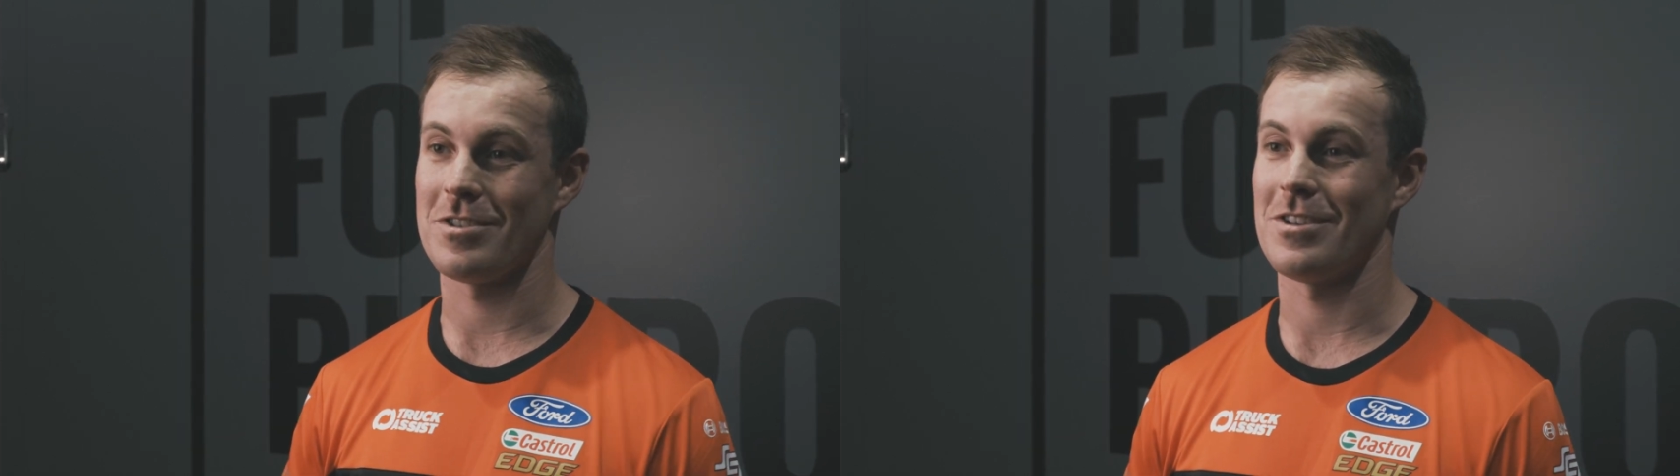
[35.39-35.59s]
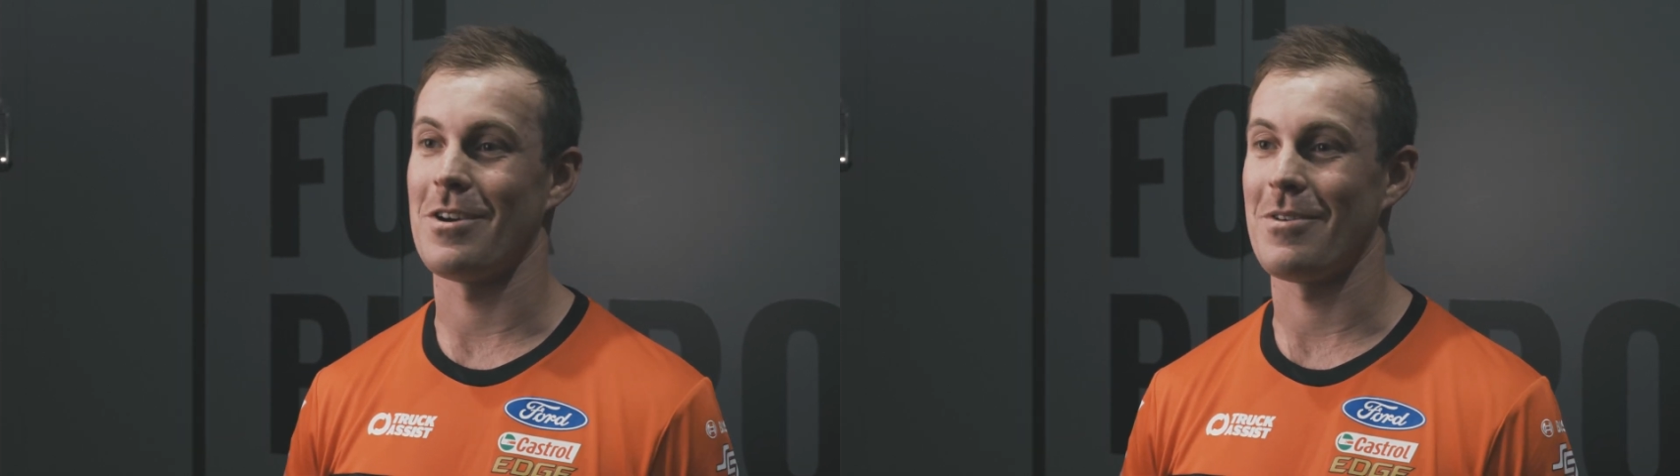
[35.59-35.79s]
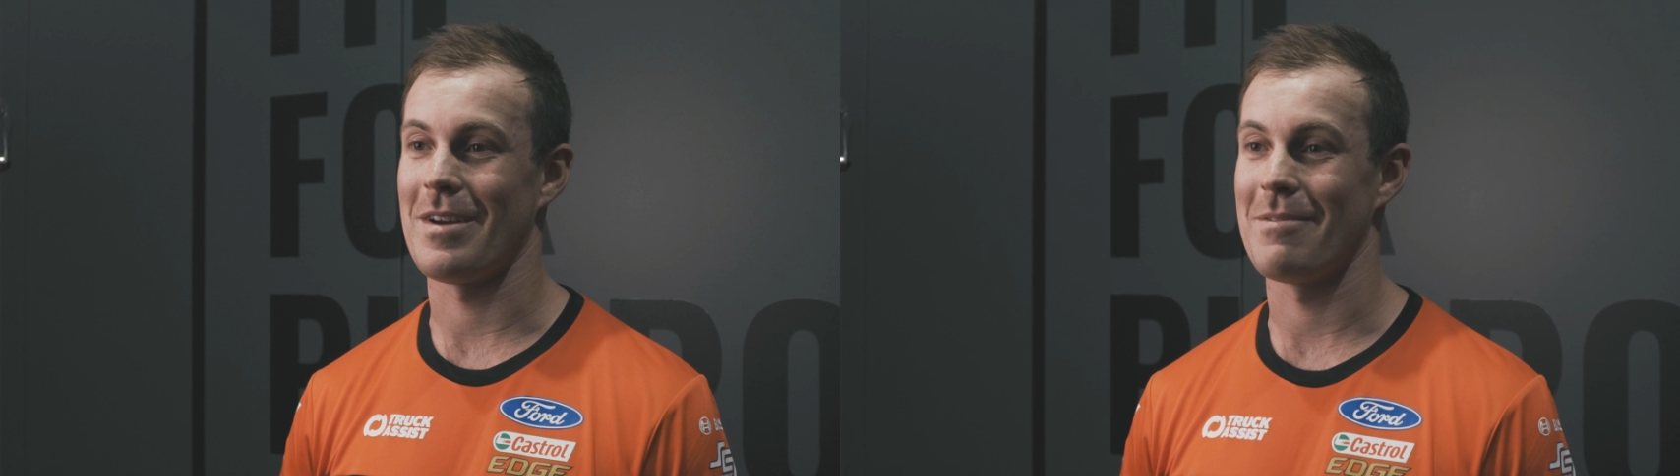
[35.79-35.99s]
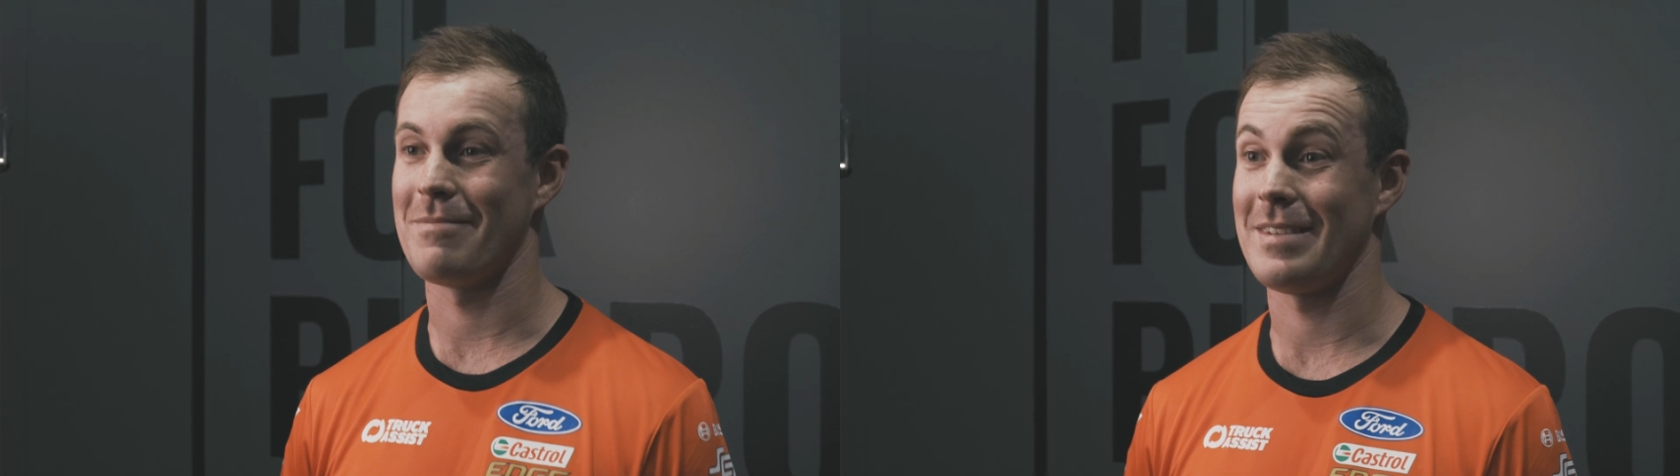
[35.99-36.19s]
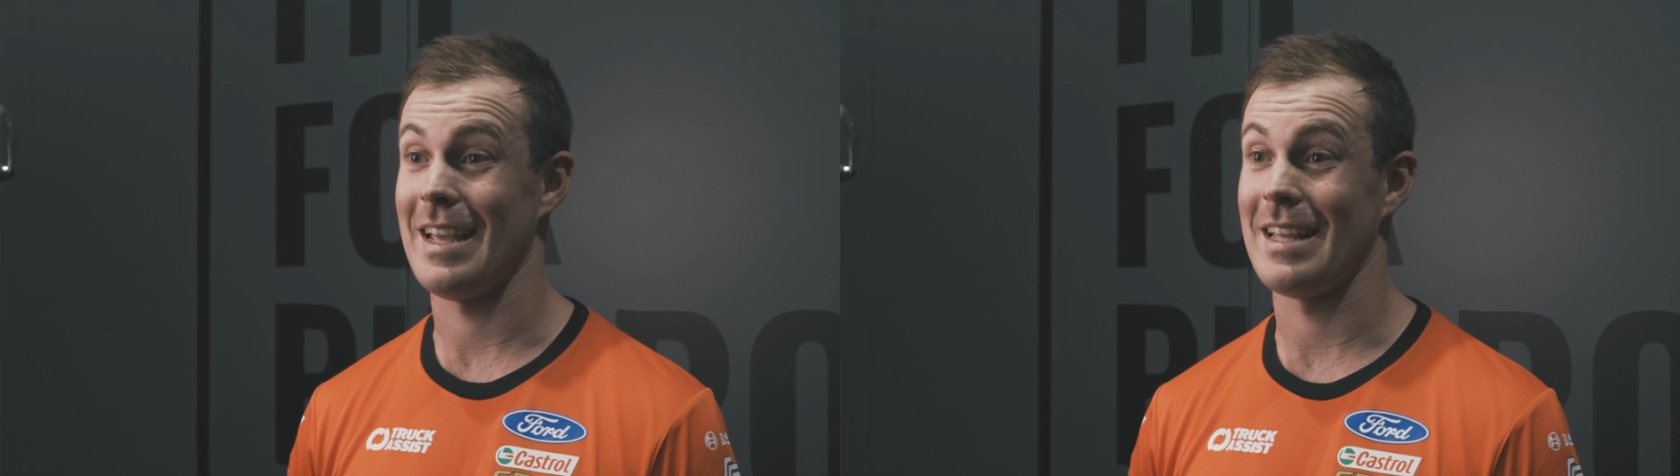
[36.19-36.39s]
So
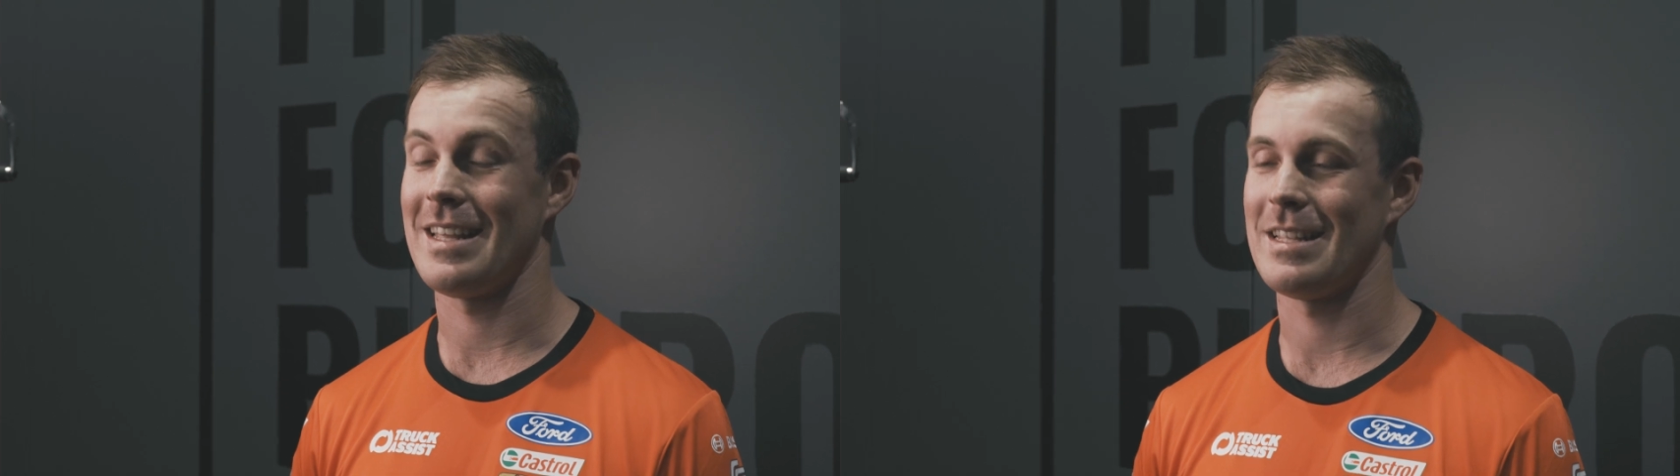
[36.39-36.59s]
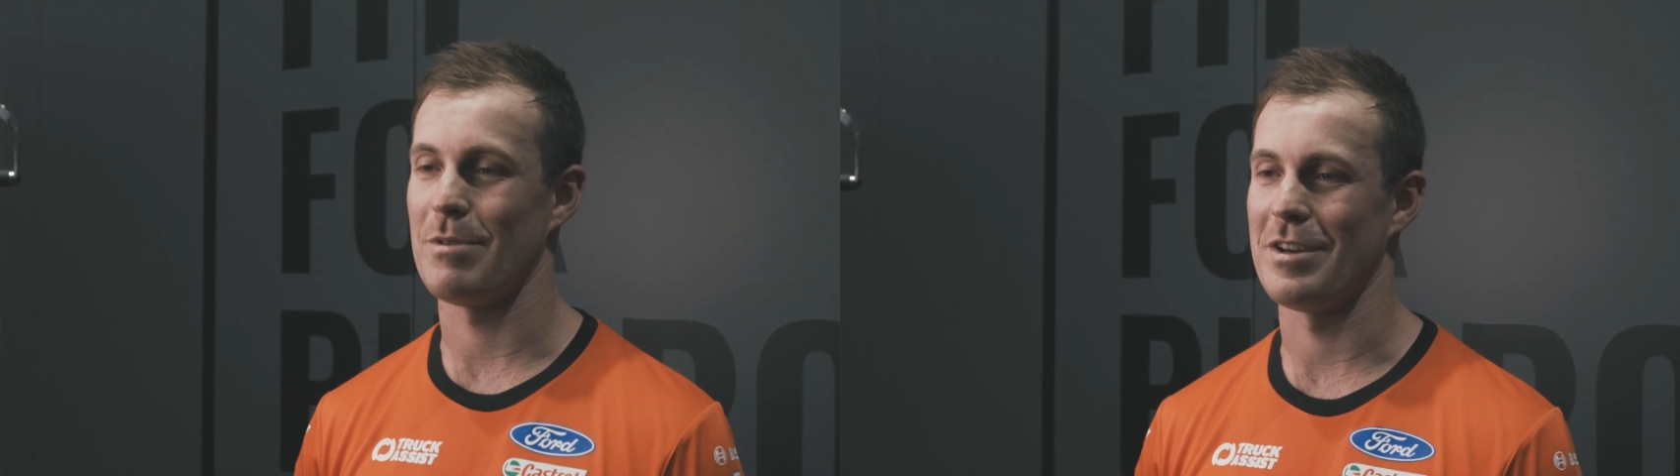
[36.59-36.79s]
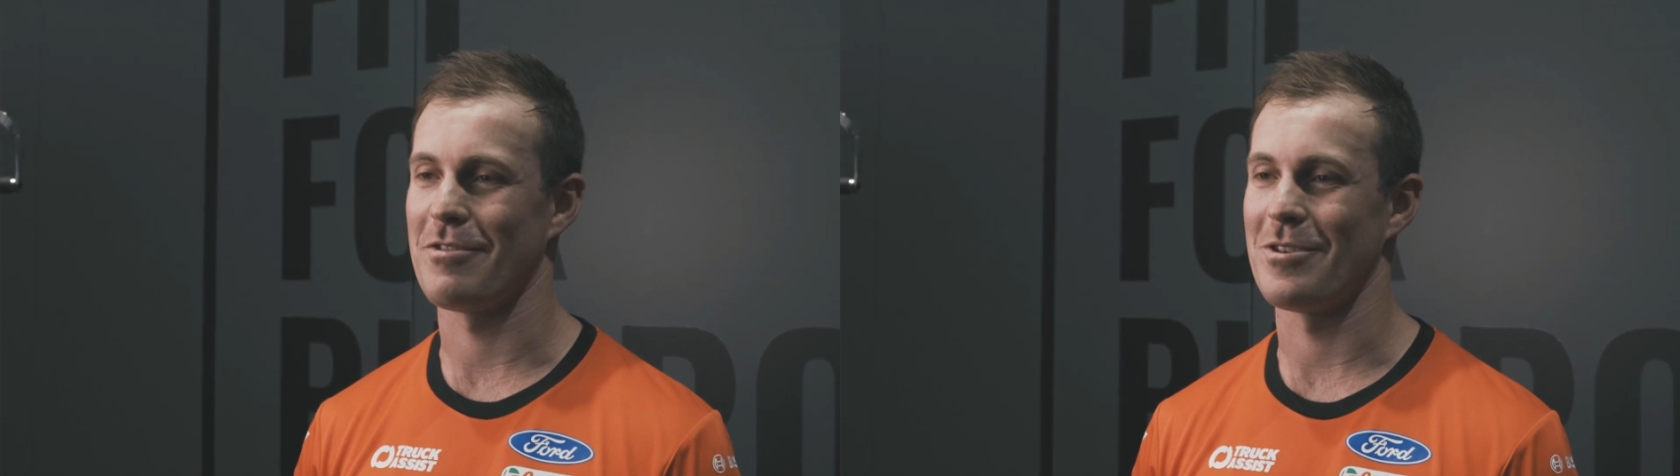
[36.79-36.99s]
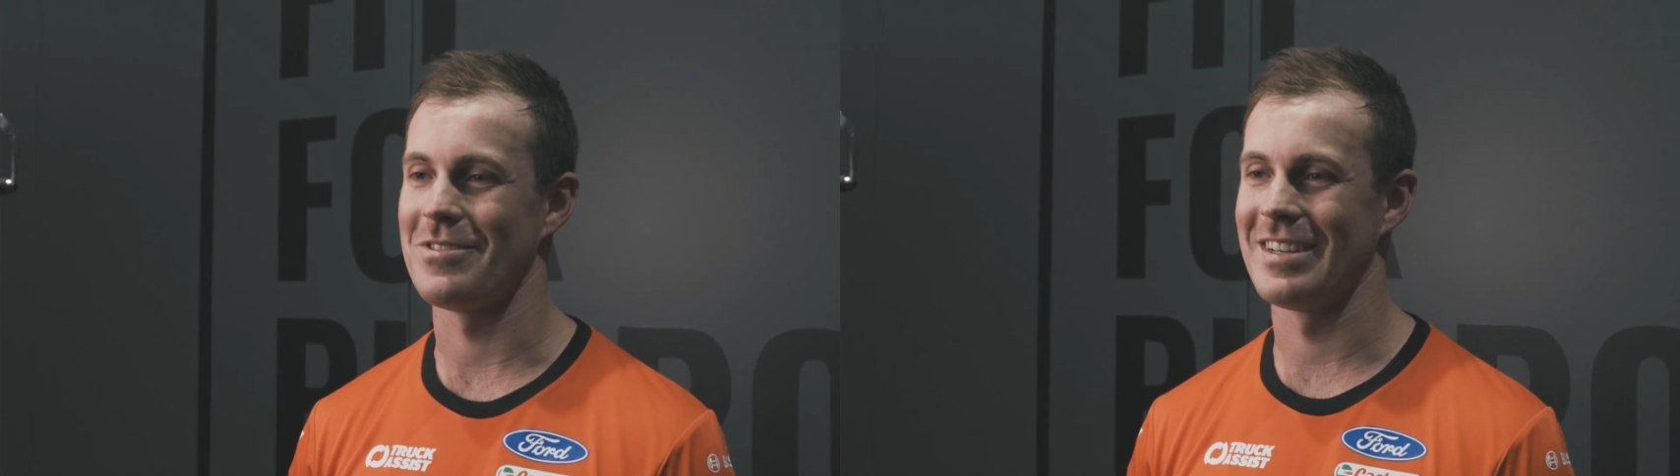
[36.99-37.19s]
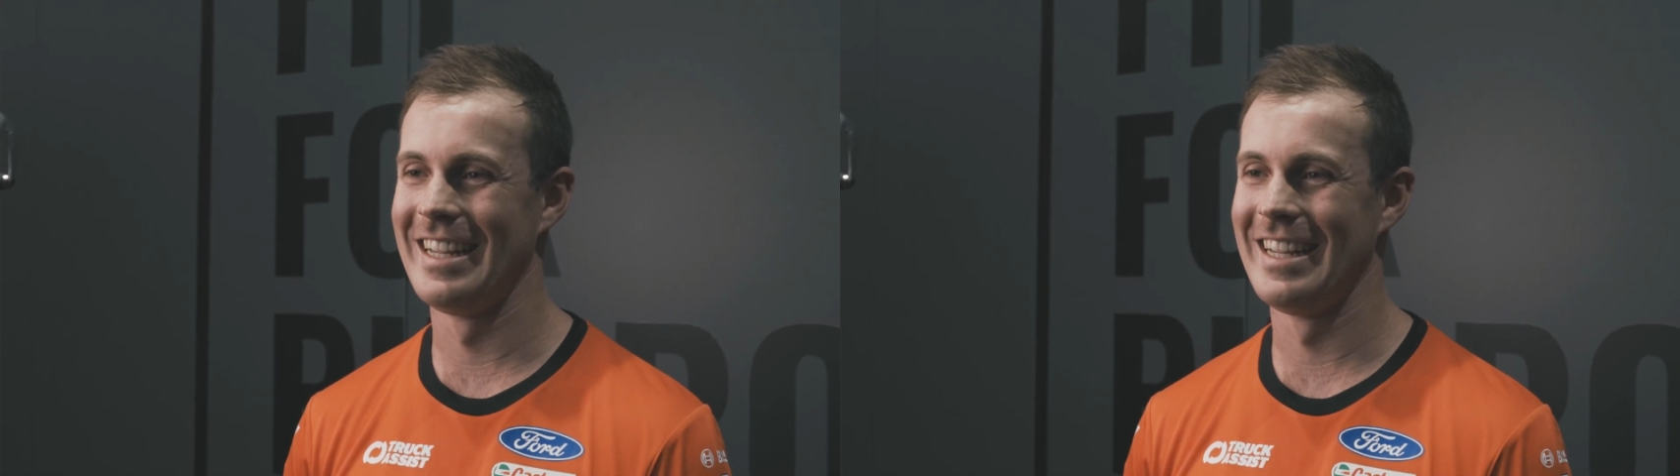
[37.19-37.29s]
yeah, it's pretty difficult.